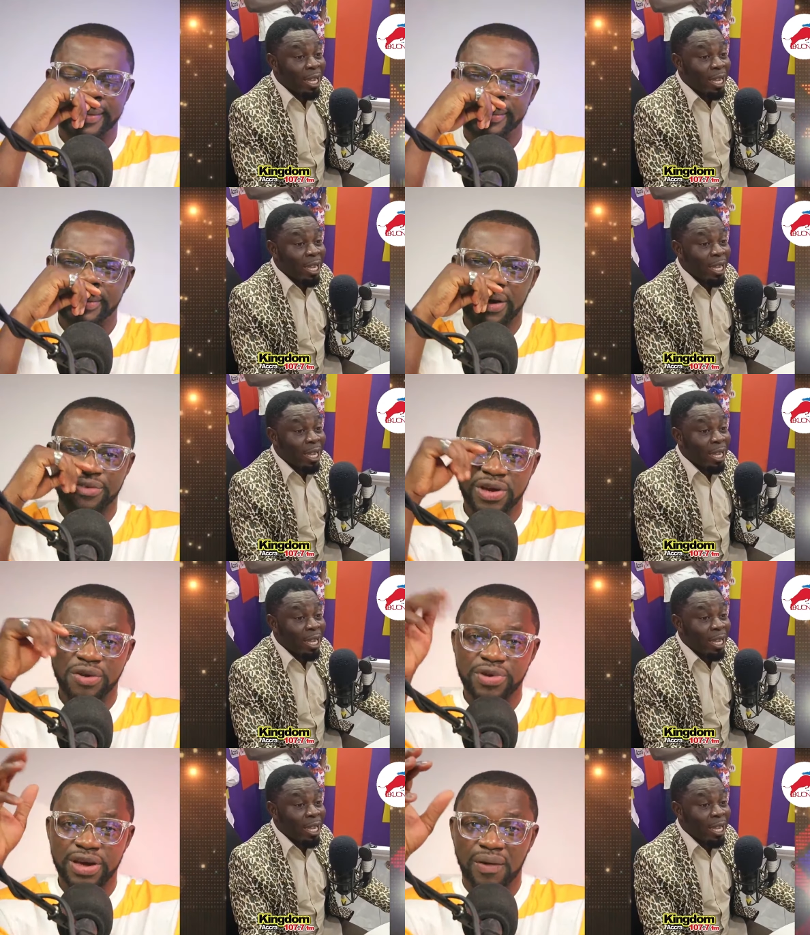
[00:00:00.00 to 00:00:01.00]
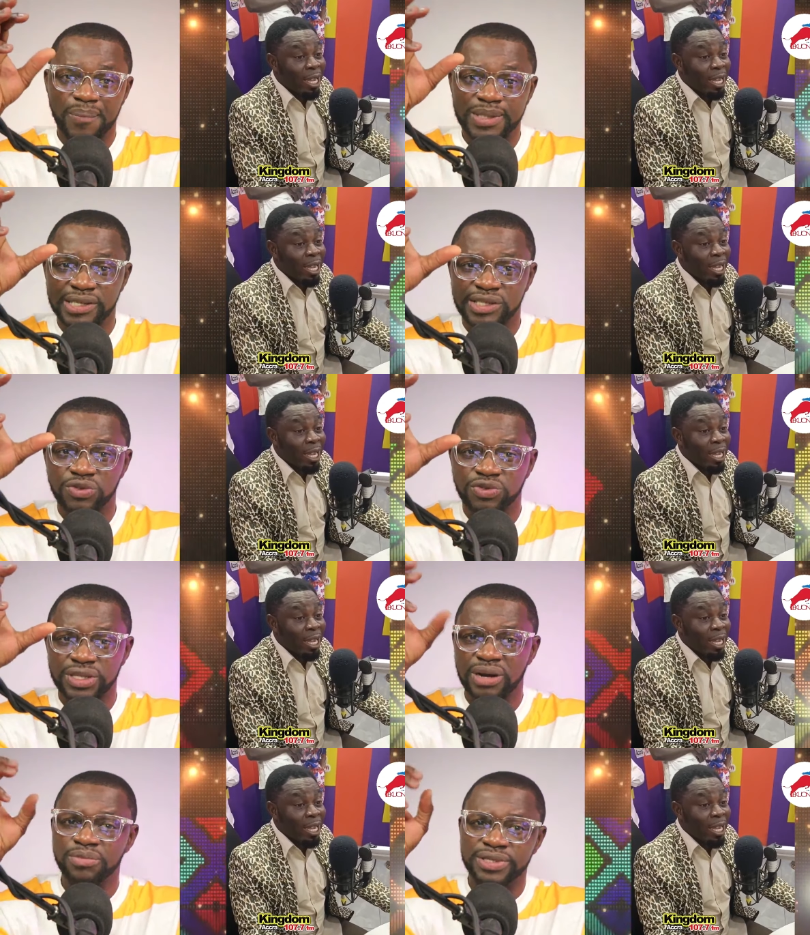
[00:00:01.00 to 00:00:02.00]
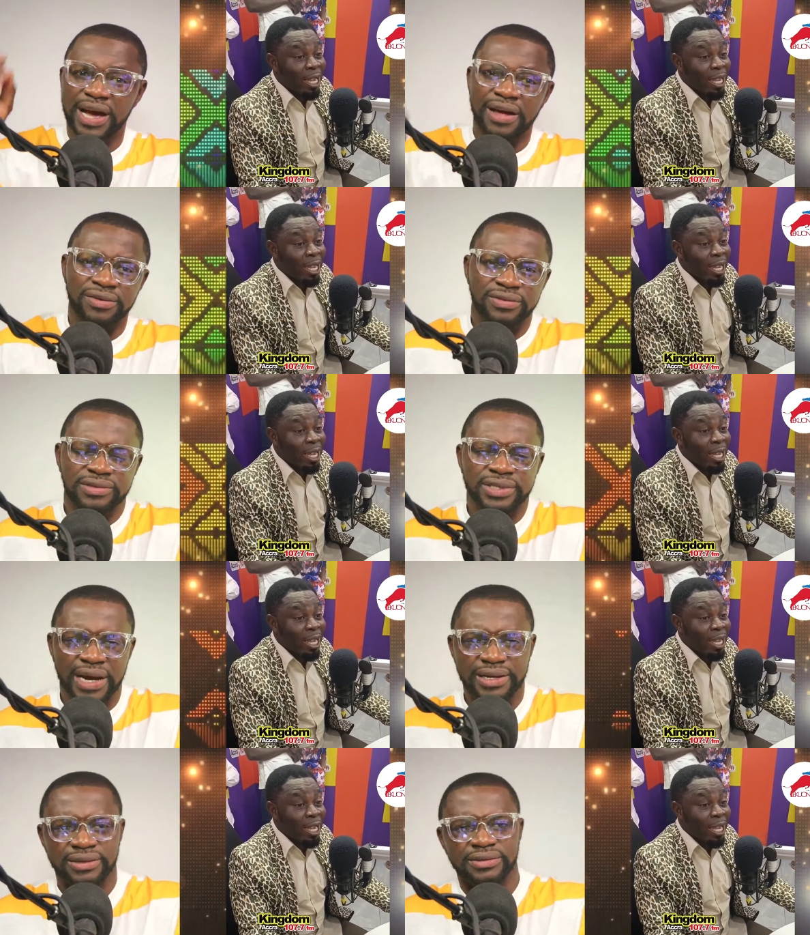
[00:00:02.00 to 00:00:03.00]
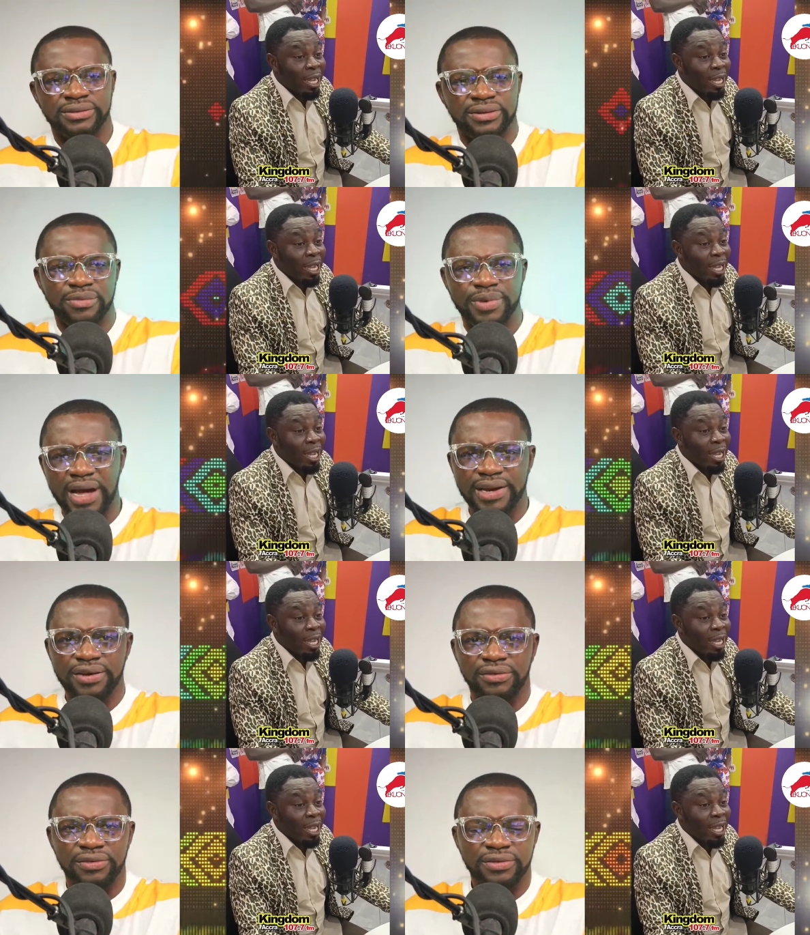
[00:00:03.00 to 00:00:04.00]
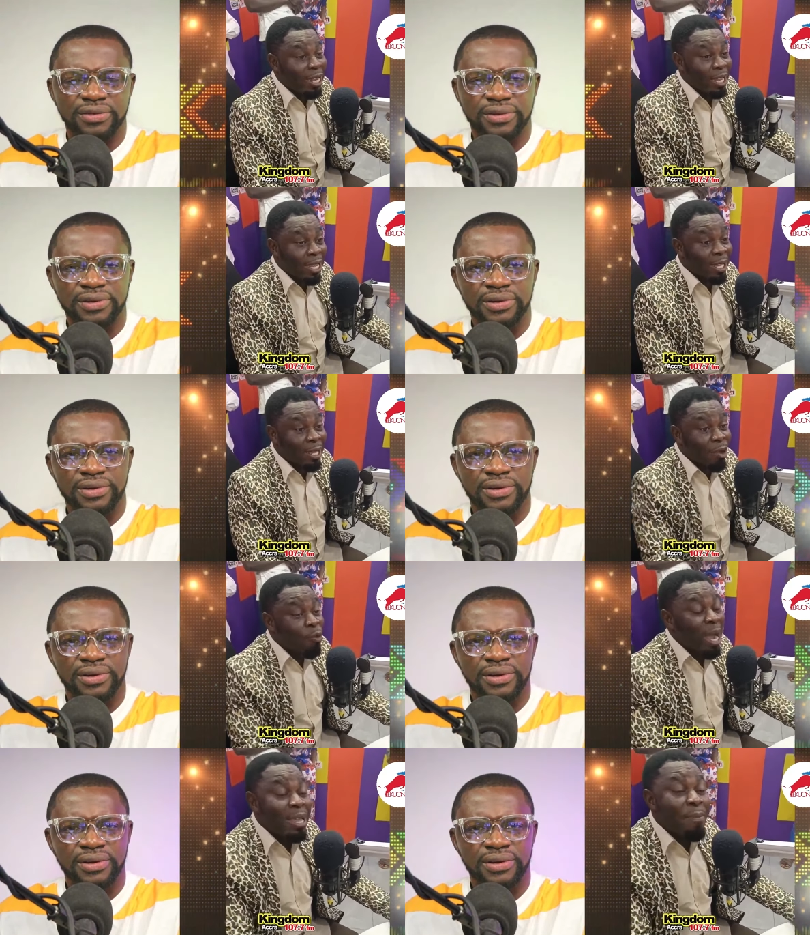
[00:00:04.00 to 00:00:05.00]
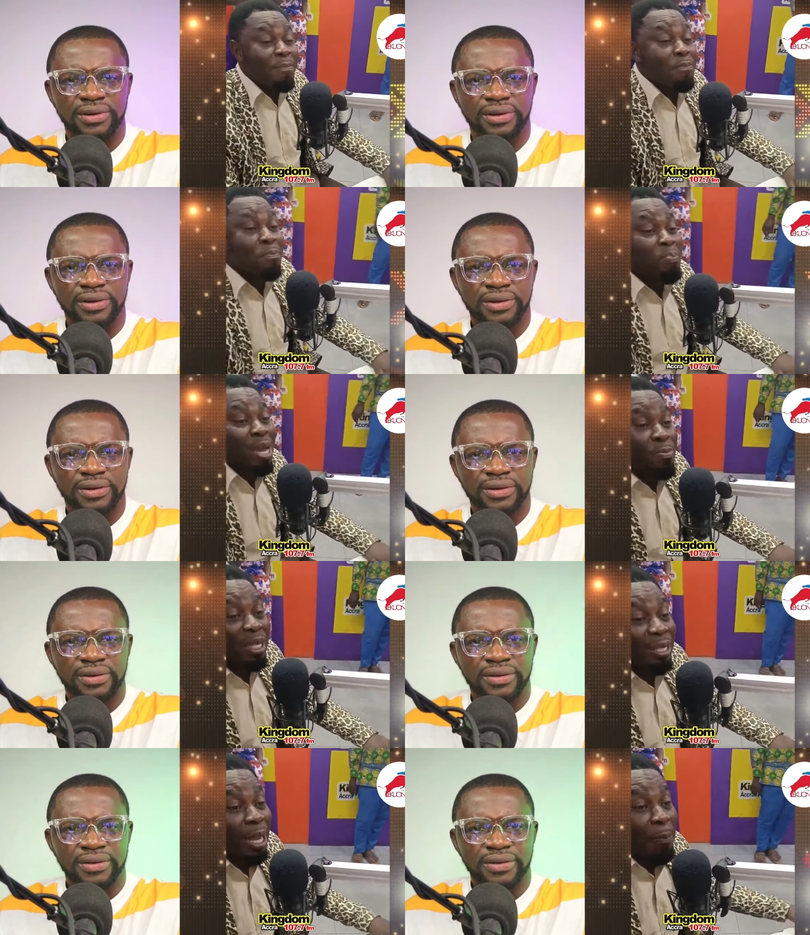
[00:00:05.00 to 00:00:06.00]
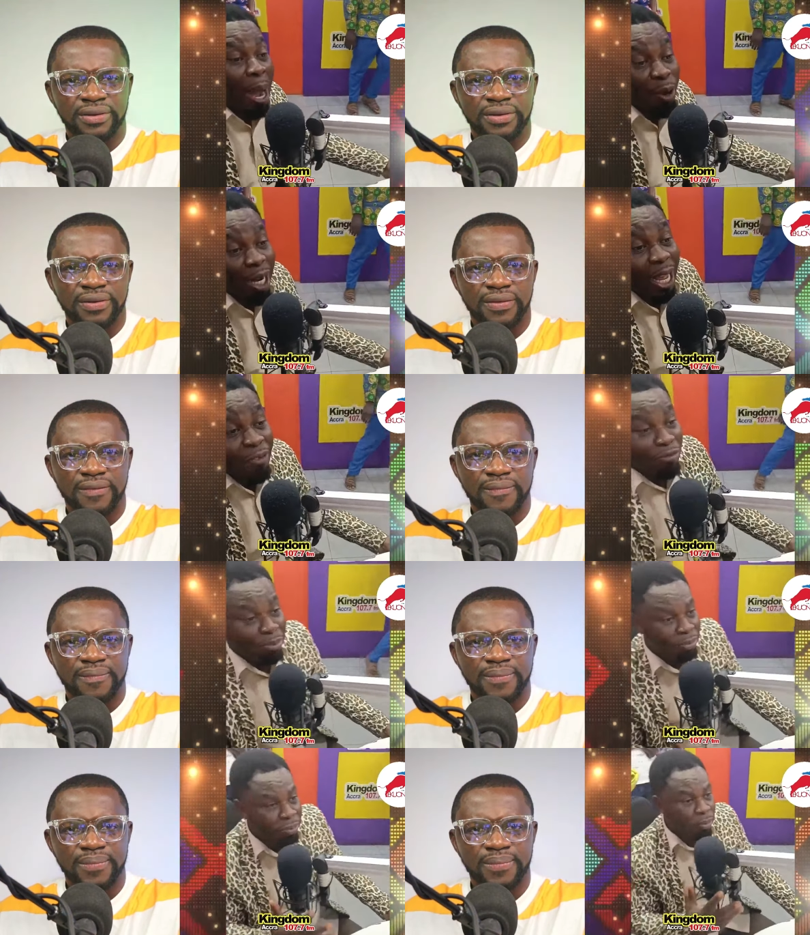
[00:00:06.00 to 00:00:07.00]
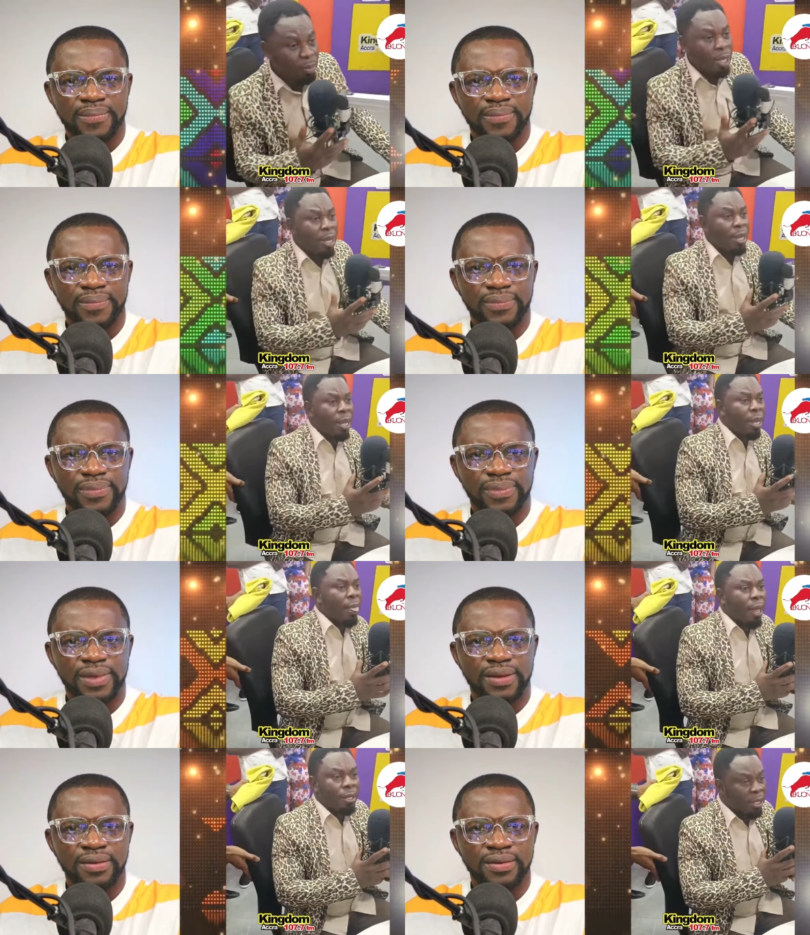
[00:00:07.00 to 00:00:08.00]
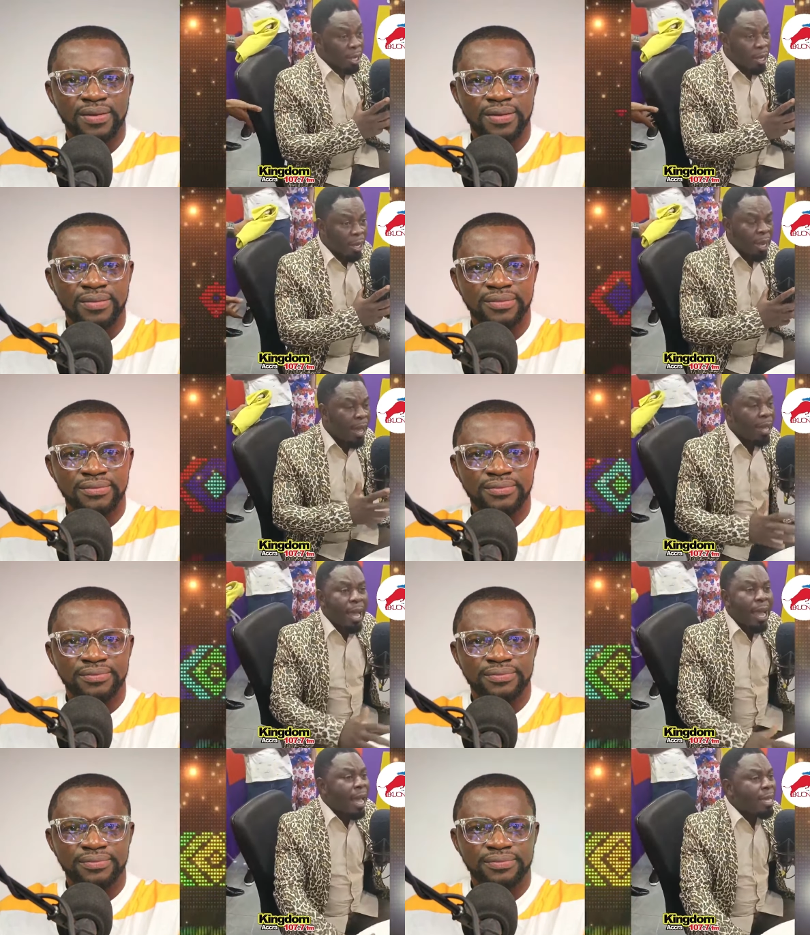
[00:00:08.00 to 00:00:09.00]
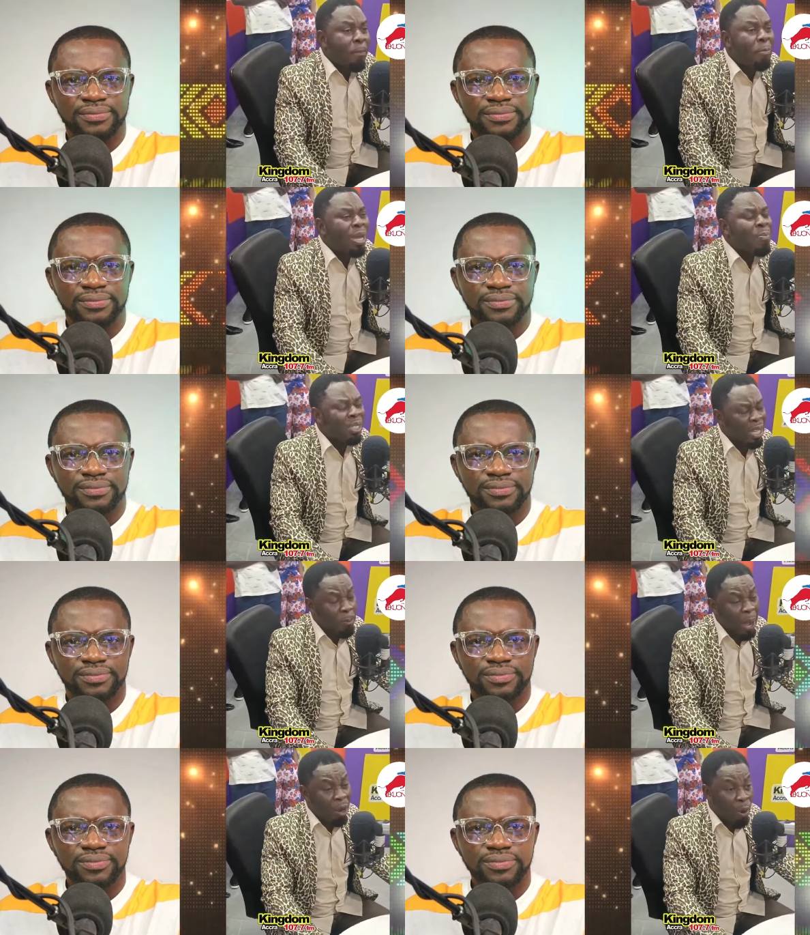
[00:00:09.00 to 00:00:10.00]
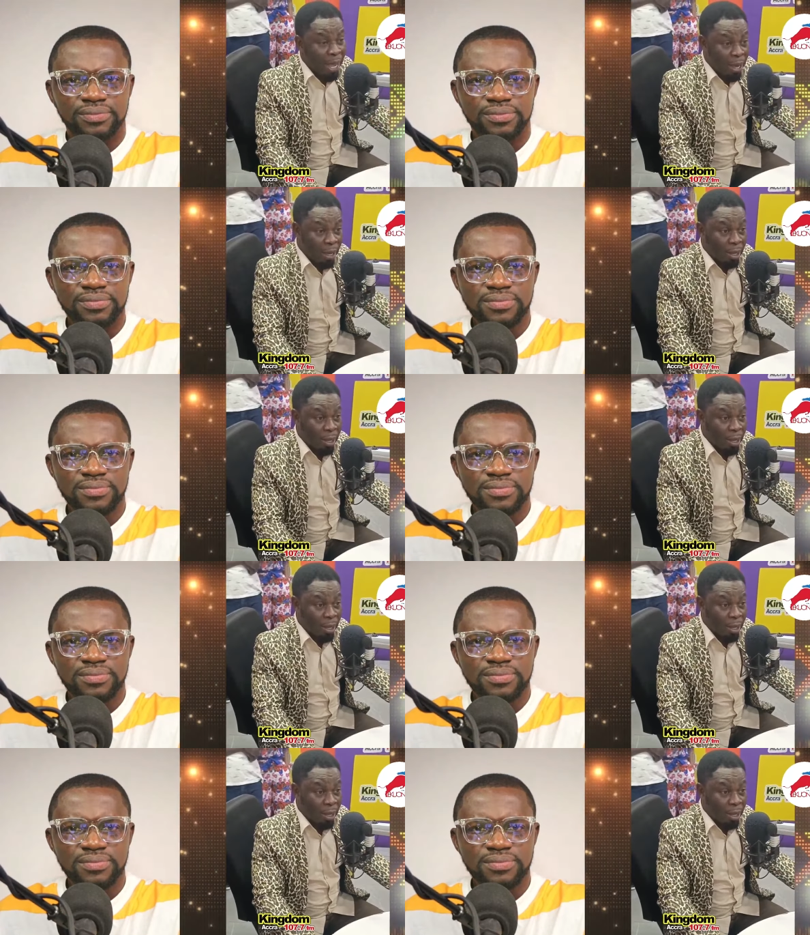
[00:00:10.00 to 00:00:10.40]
Speaker 1: I really no misses you to Nemusano, Jack. We are due.
Speaker 2: Why you big mistake power in life? Big mistake to what you want? Big mistake power why?